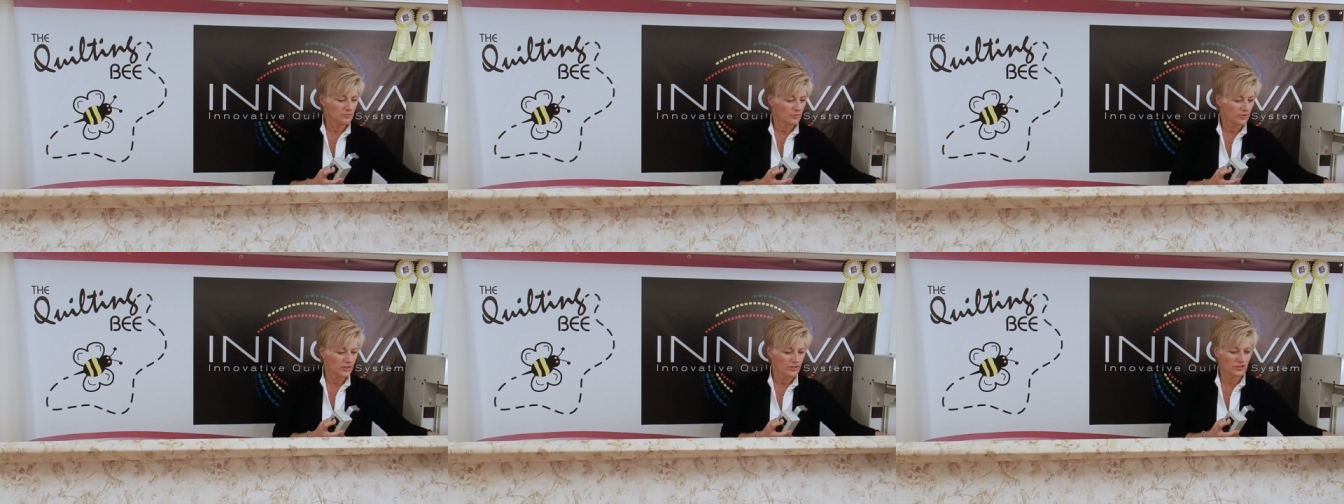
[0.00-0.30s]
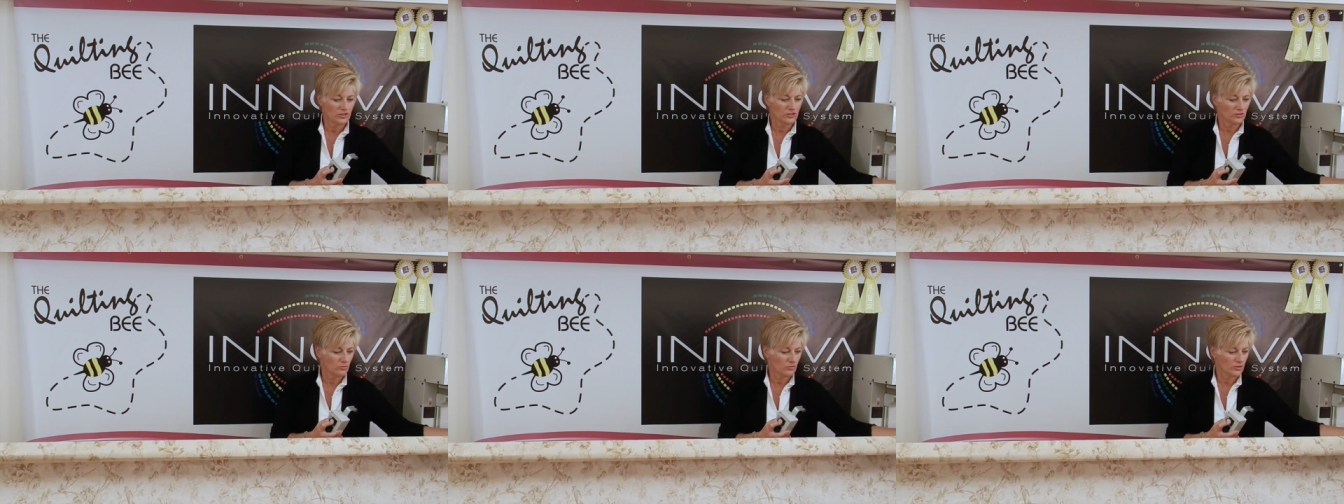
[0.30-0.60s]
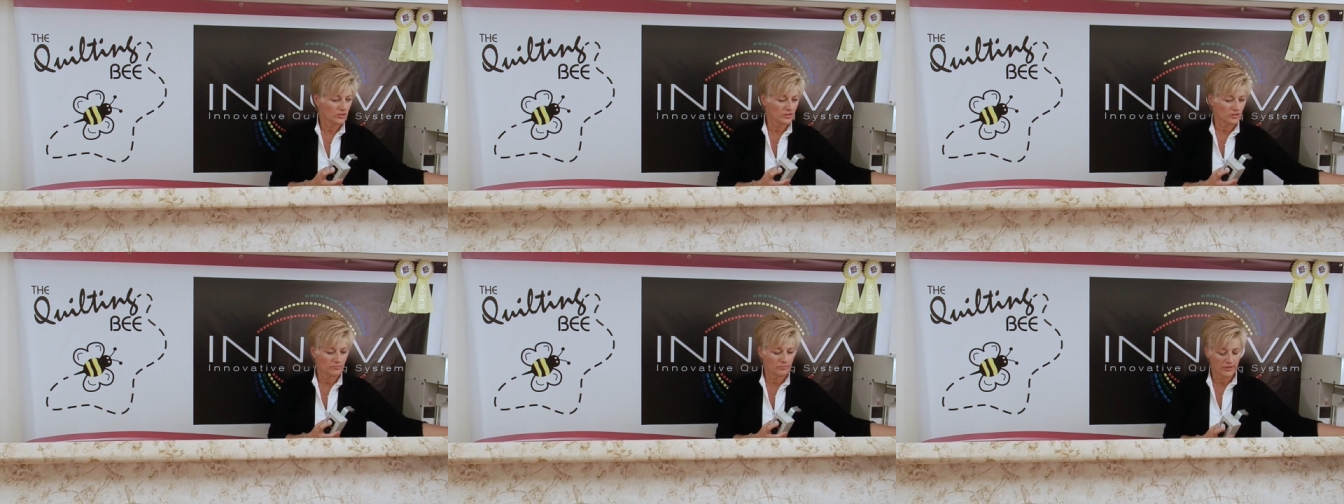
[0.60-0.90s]
but I just
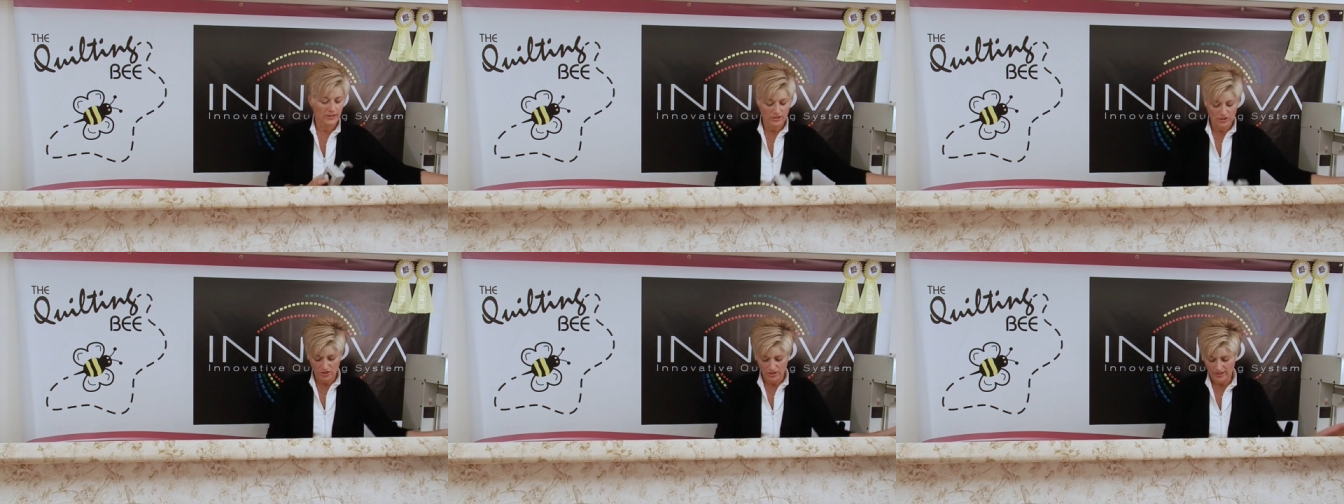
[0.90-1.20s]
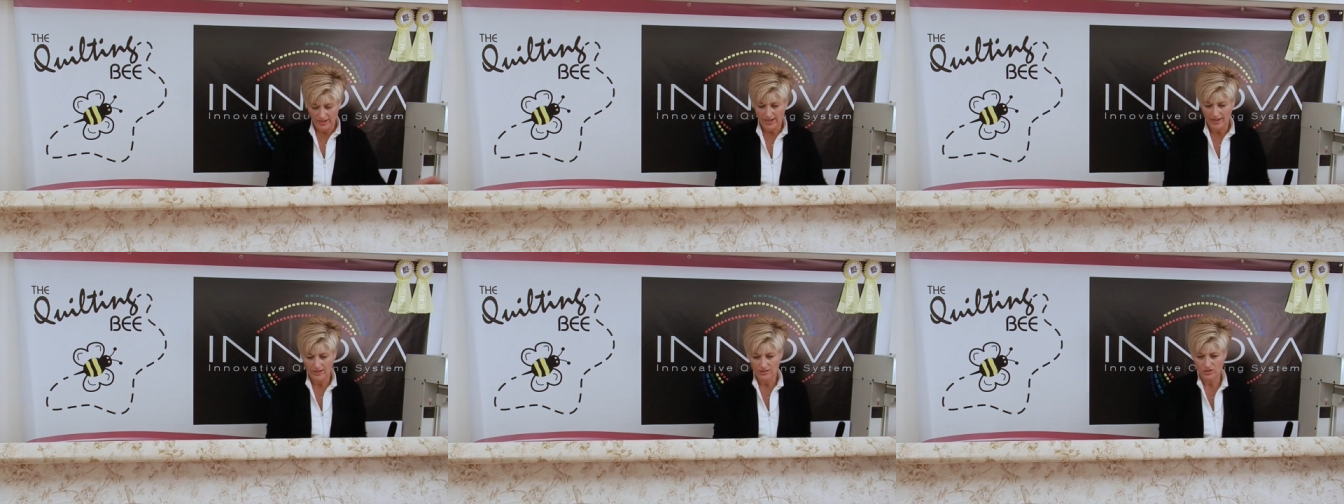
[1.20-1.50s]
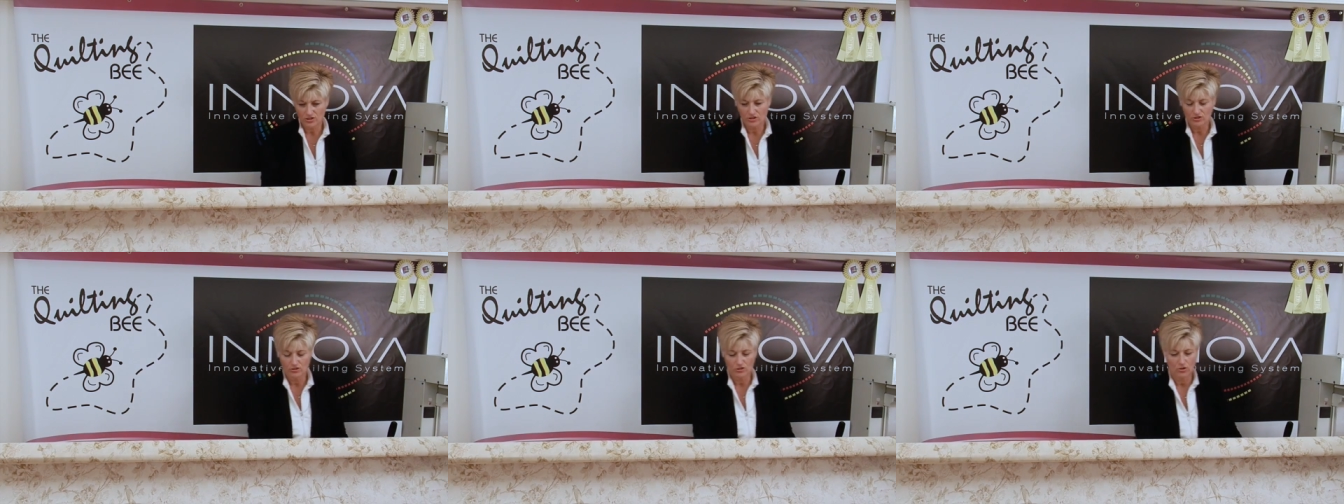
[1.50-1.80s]
wanted to mention,
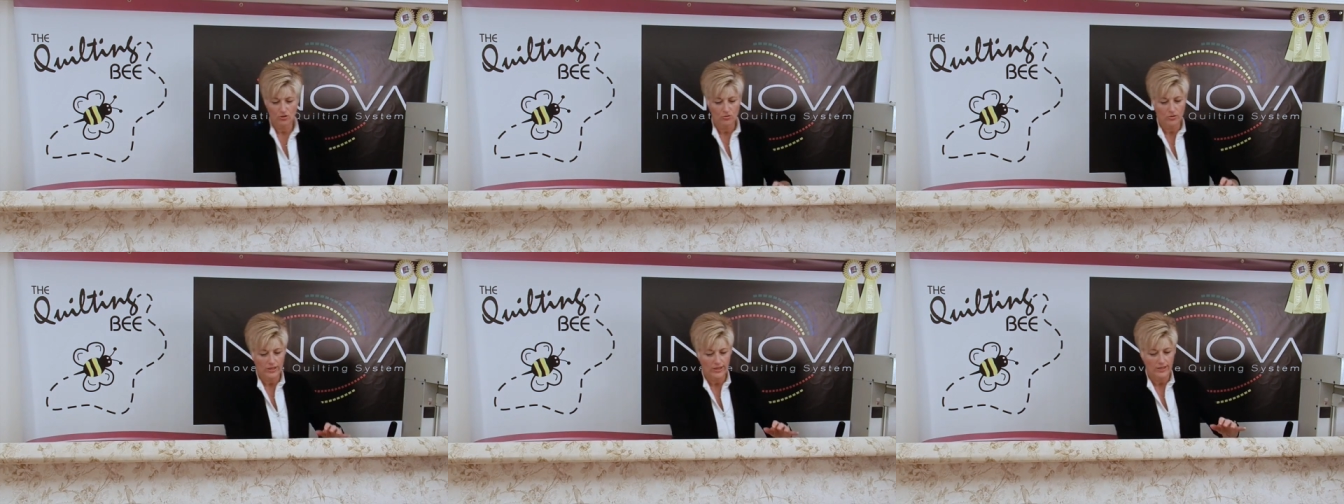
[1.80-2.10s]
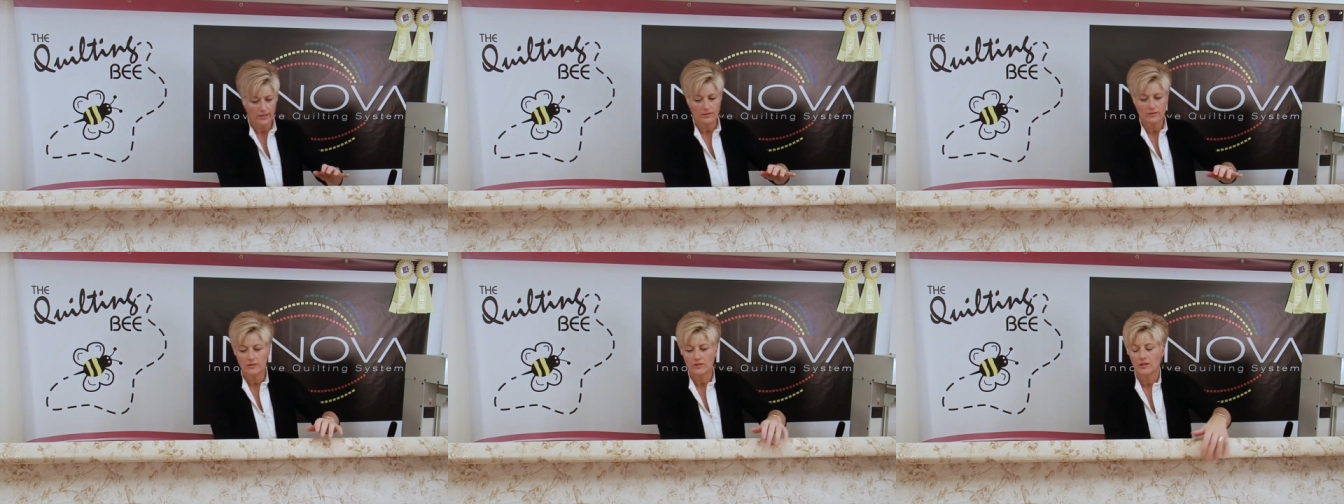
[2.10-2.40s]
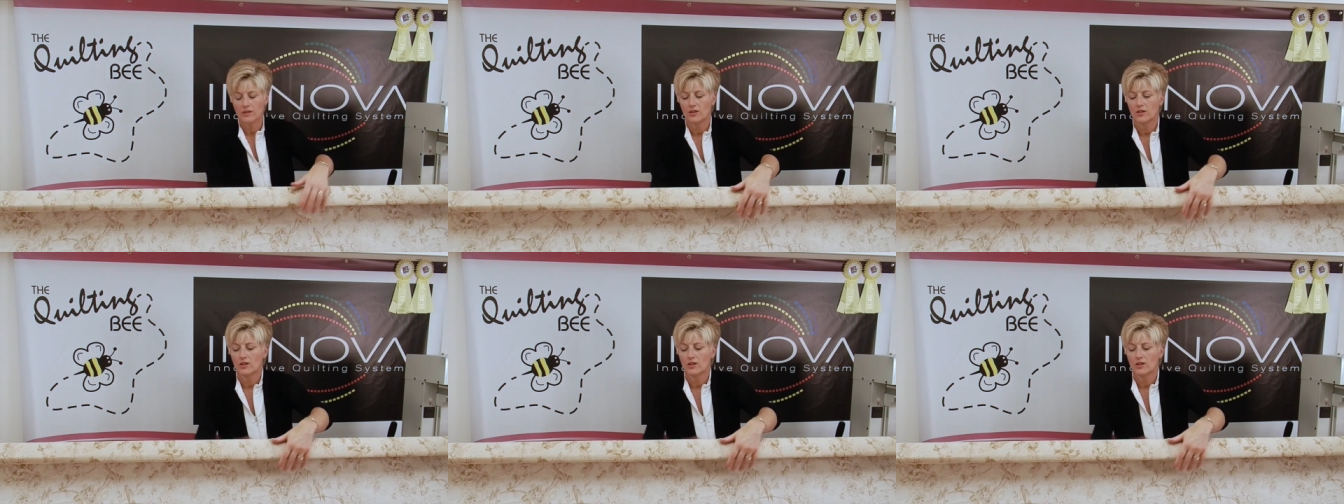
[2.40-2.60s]
as you're loading,